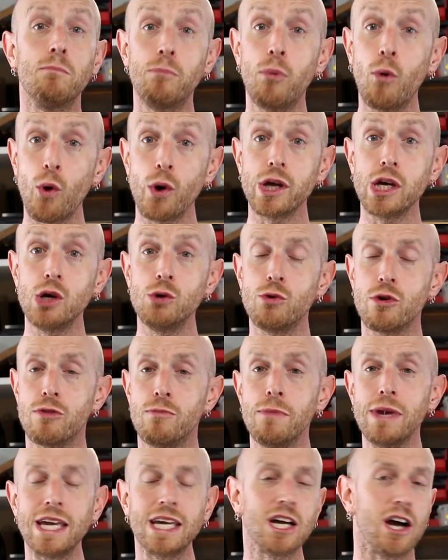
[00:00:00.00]
bore you with
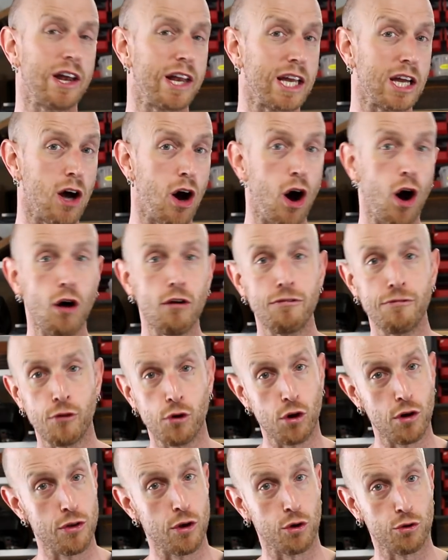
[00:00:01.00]
me cutting all
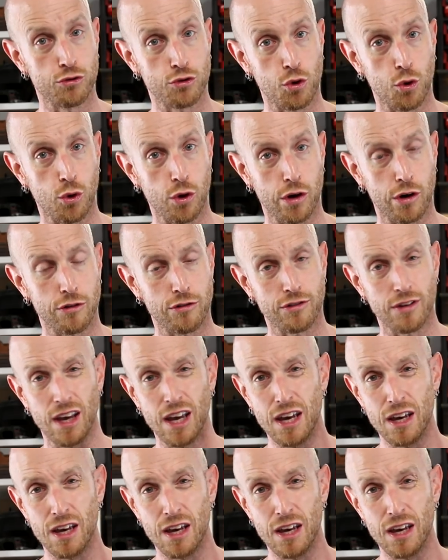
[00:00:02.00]
four of those corners,